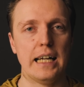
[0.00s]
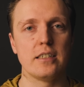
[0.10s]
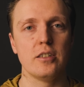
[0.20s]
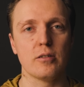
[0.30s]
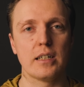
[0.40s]

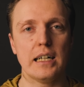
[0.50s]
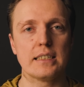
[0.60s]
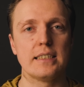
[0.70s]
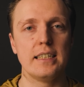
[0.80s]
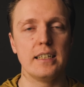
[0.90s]
and you
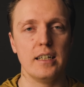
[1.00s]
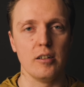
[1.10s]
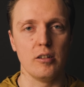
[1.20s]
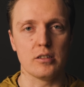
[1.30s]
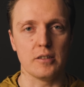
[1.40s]
can't see a
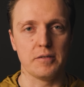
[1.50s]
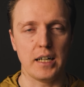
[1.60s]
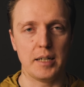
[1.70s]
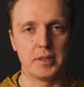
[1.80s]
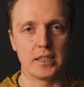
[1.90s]
lot of
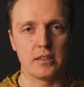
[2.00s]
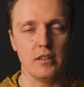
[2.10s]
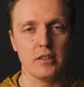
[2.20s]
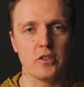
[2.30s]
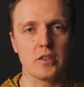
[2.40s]
hype
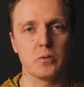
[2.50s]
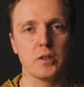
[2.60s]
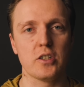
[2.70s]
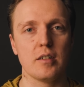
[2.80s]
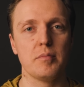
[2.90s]
technologies
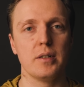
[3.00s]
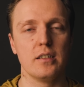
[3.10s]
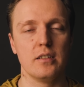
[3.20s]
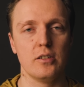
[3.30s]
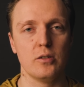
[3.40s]
which are
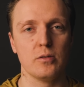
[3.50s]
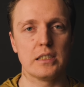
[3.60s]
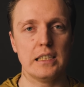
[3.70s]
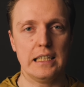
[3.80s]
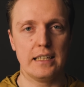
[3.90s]
being
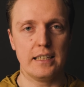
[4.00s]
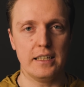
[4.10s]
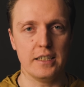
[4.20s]
used in the